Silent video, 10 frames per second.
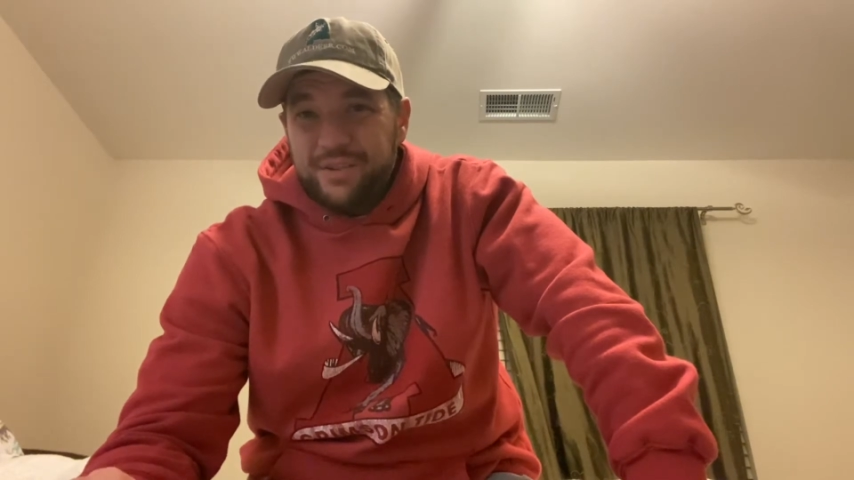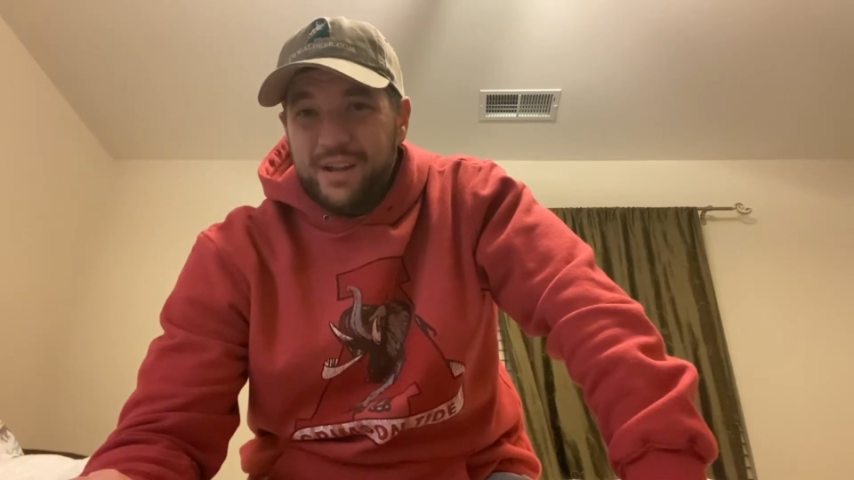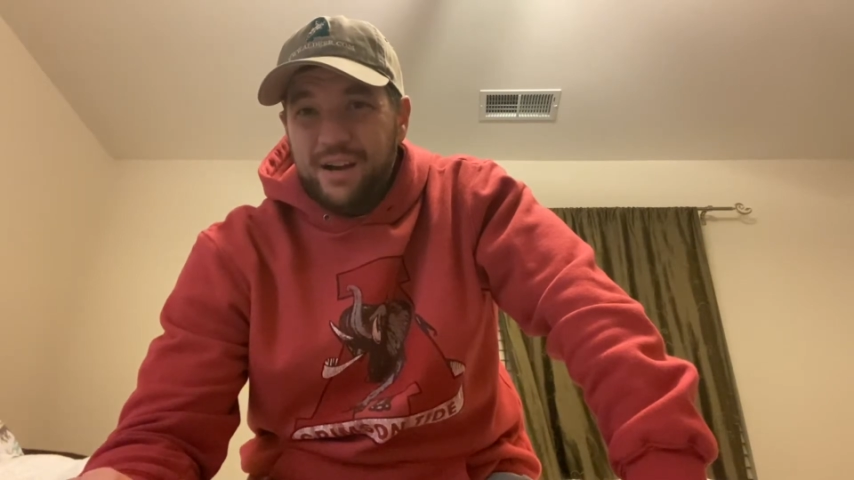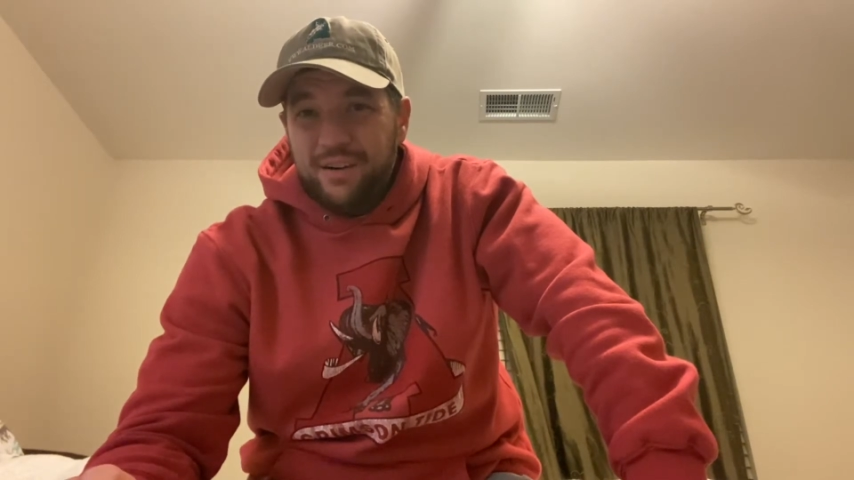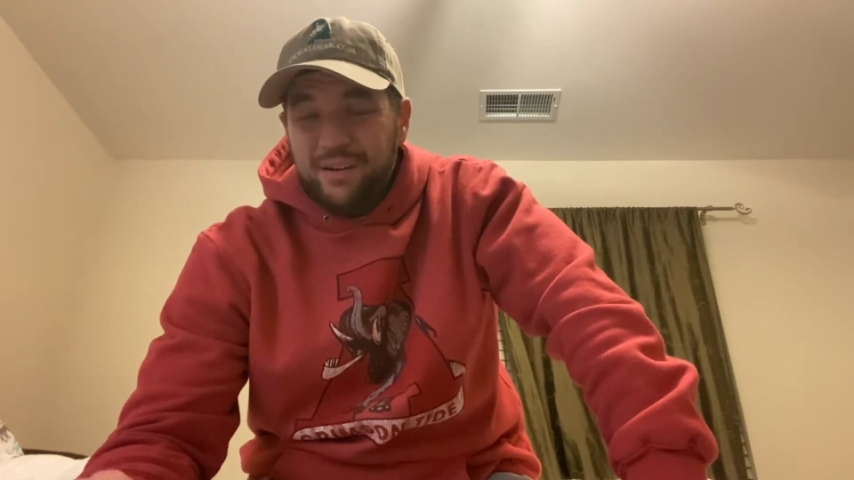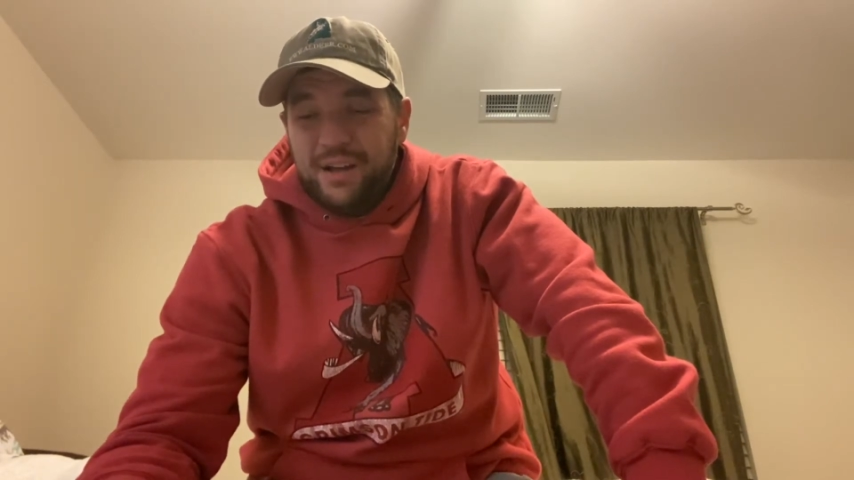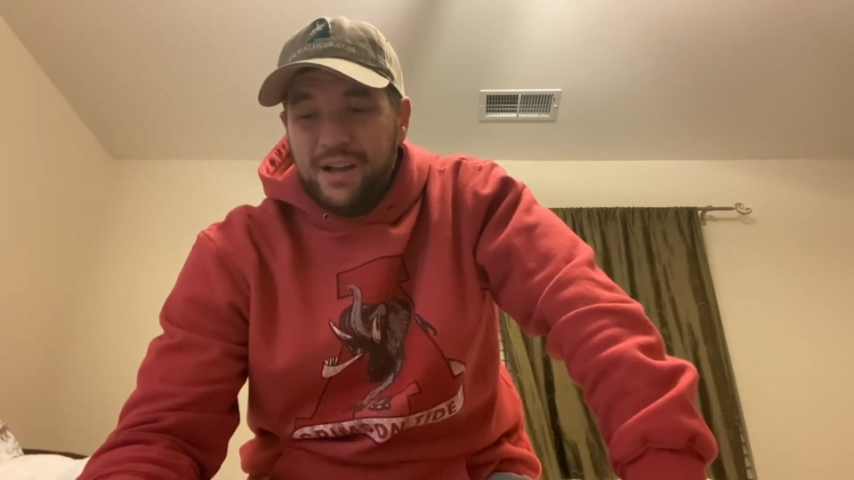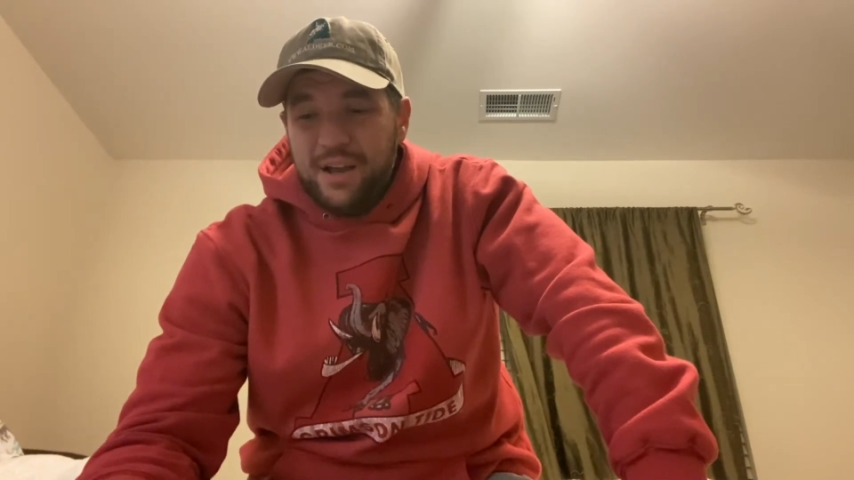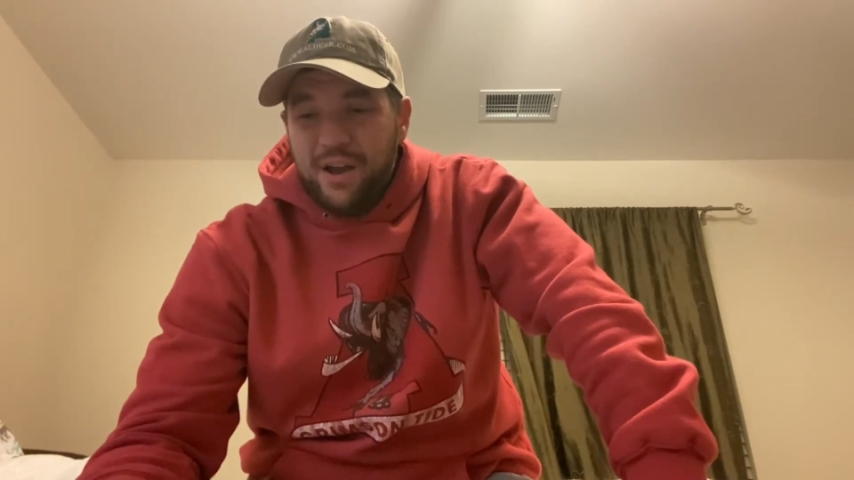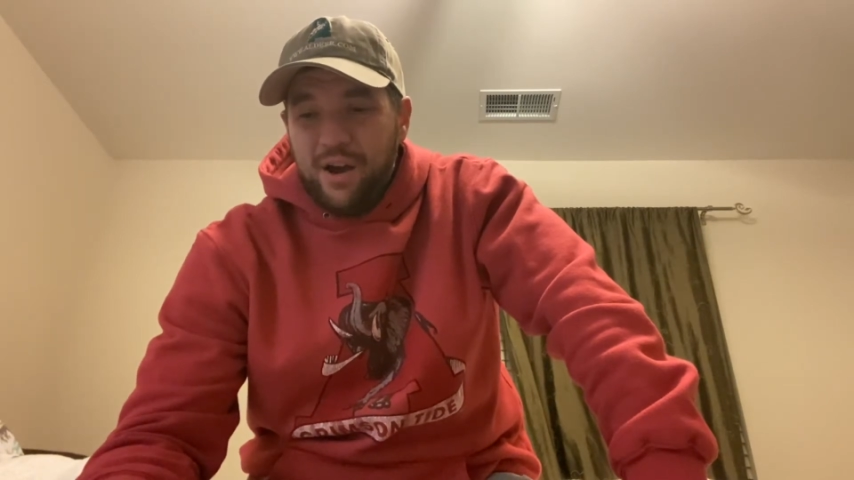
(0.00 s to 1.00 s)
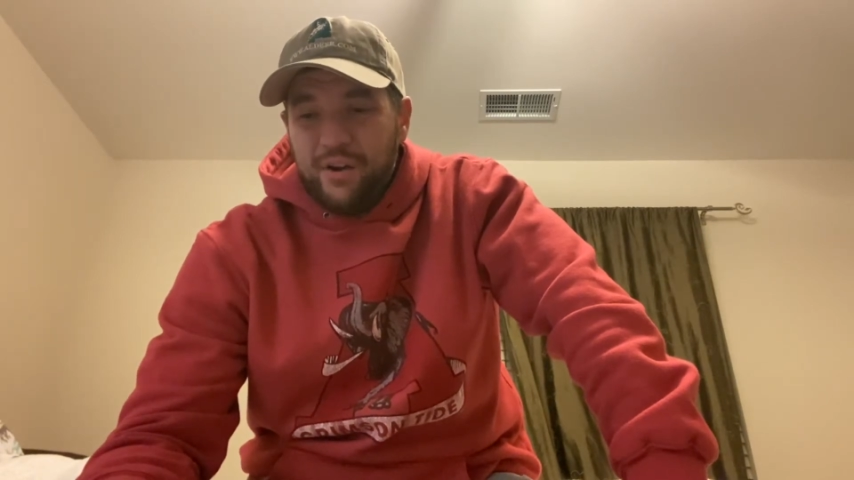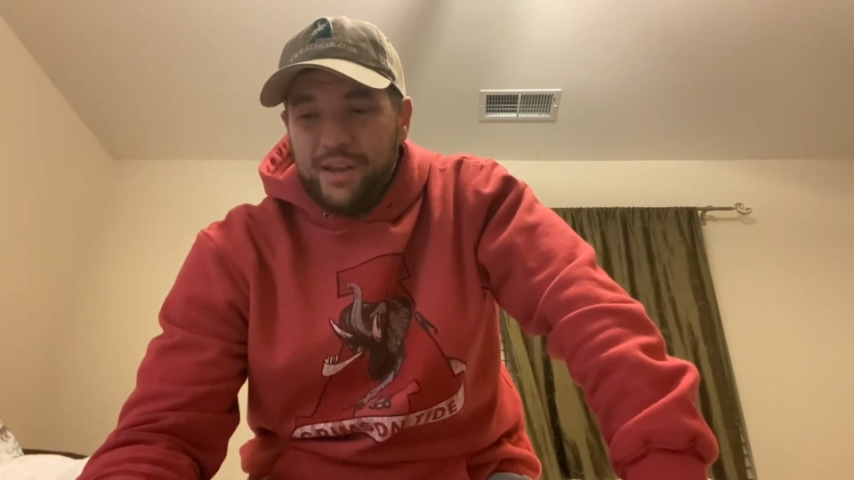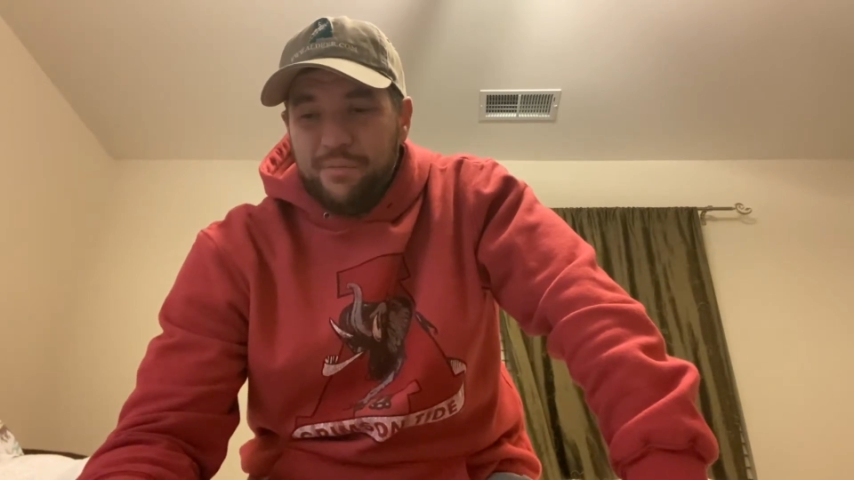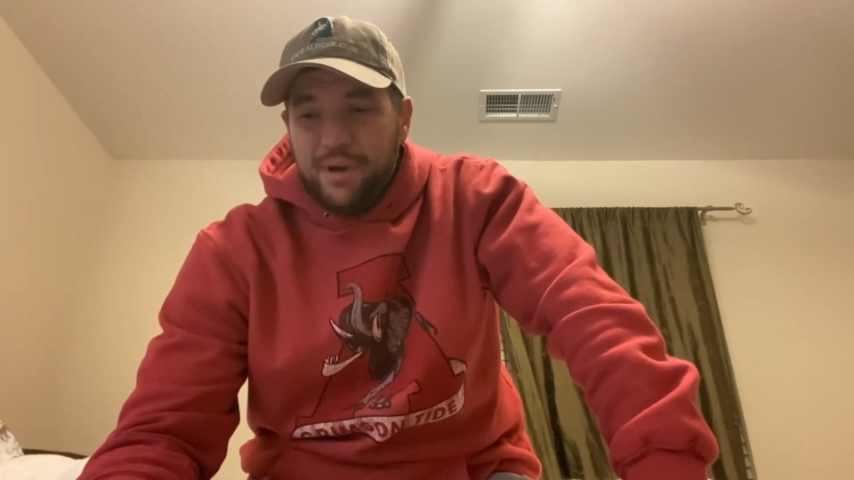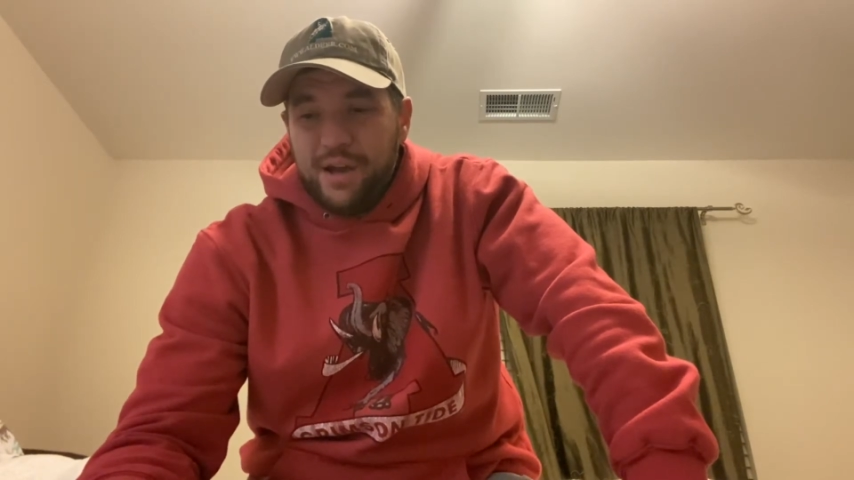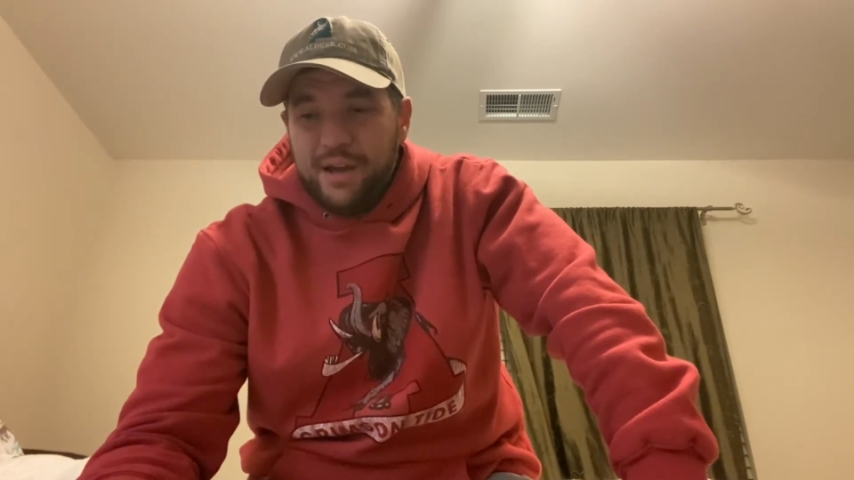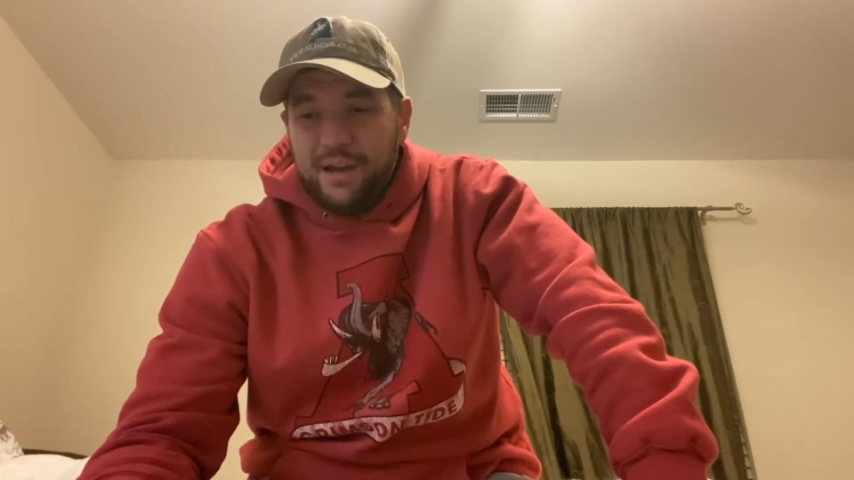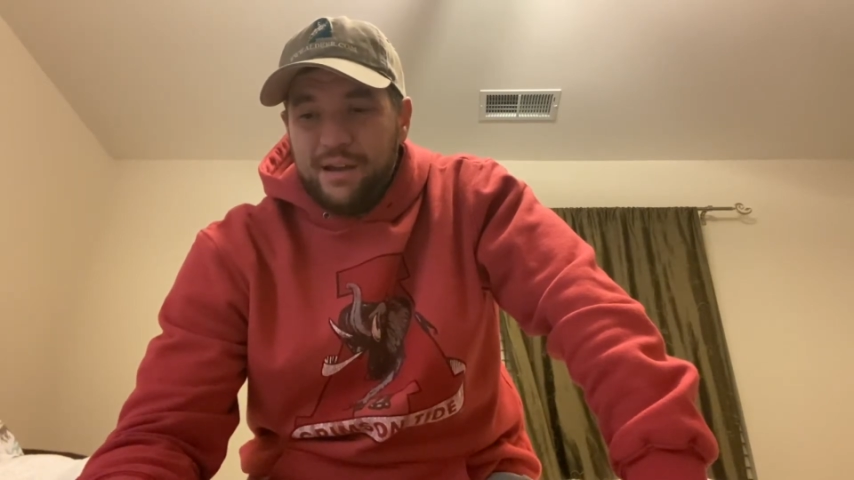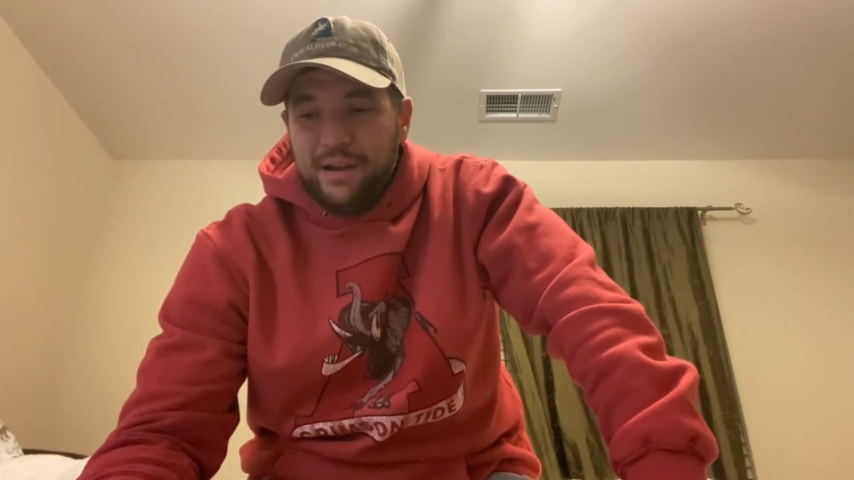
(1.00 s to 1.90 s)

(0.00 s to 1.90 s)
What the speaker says: now on eBay.